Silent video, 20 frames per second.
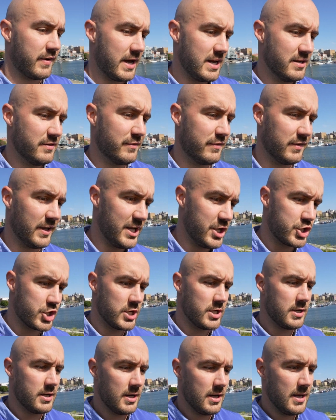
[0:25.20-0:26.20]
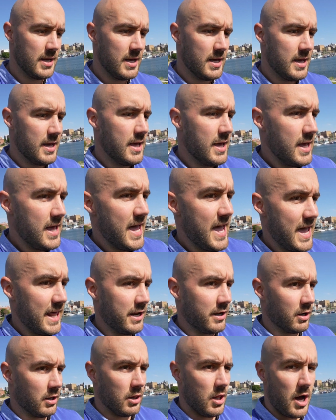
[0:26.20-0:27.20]
We're going to unpack some of what's happened
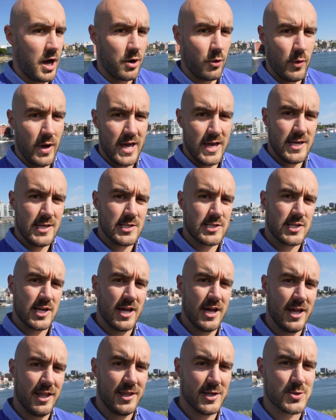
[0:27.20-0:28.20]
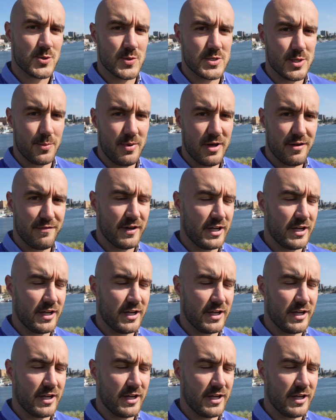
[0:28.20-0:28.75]
on the ground over the last few months,